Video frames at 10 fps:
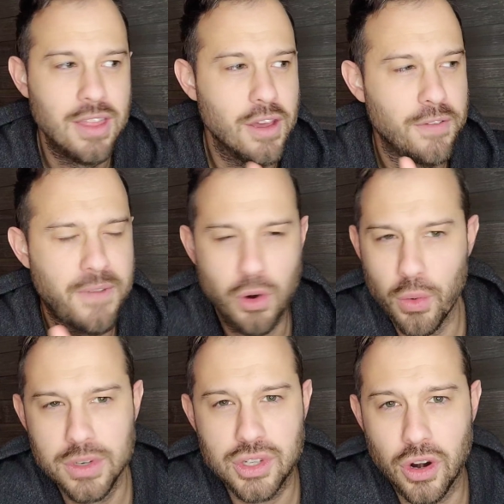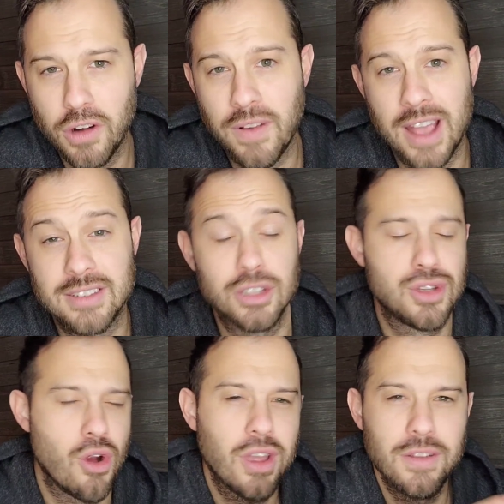the Federal Reserve has a
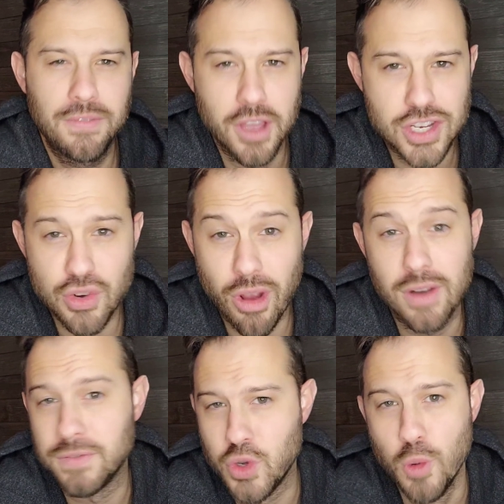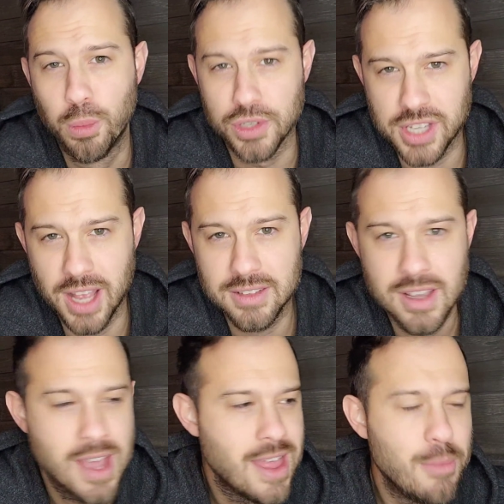target inflation rate of 2%.
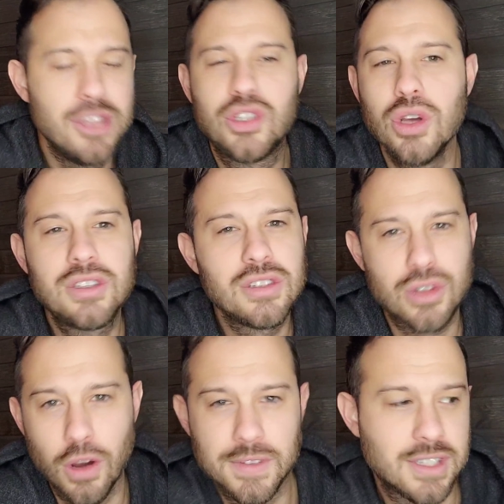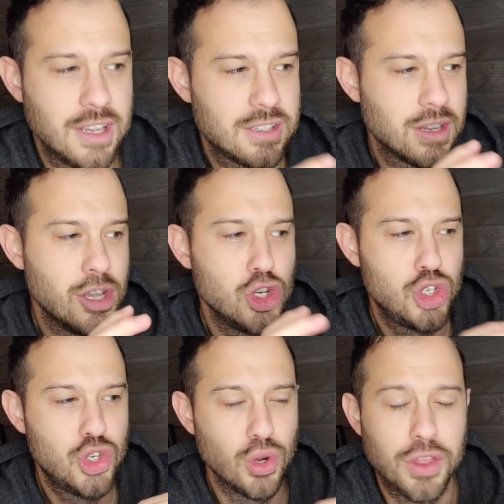That means goods and services
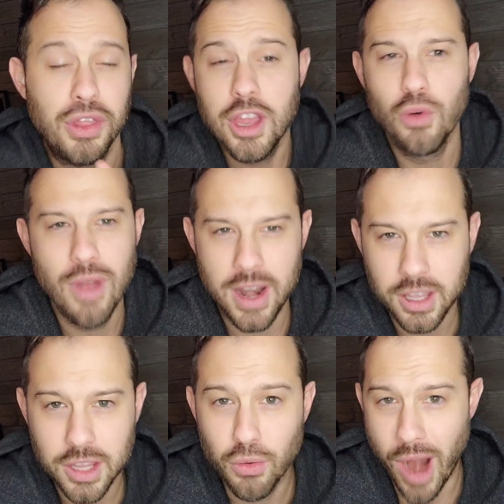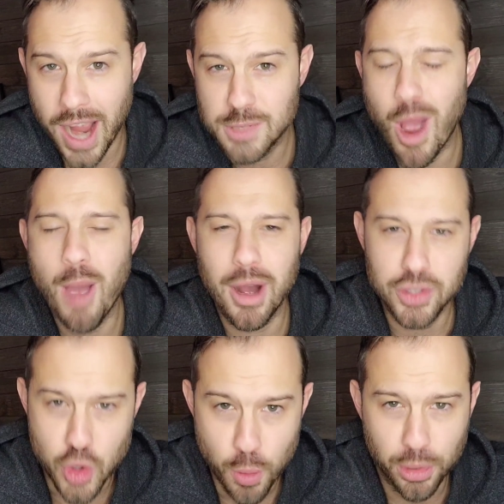should theoretically rise by
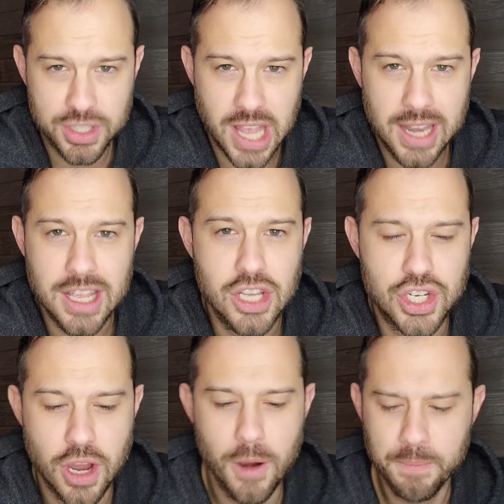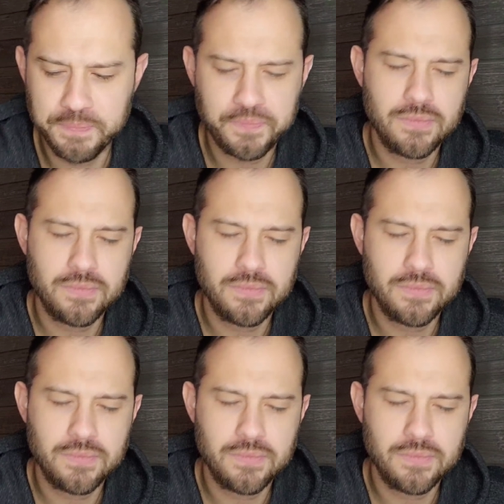about 2% each year,